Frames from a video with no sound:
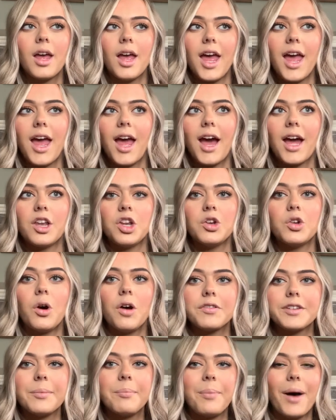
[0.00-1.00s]
and you don't
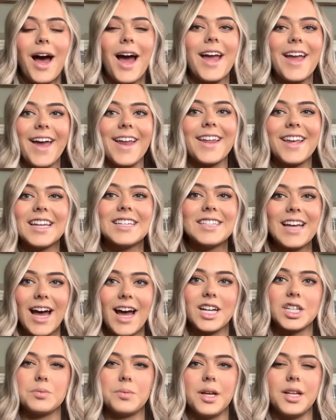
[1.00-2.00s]
have to buy any
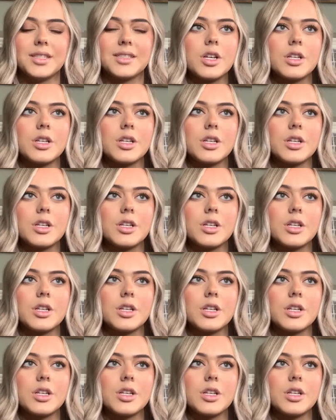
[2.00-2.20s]
attachments.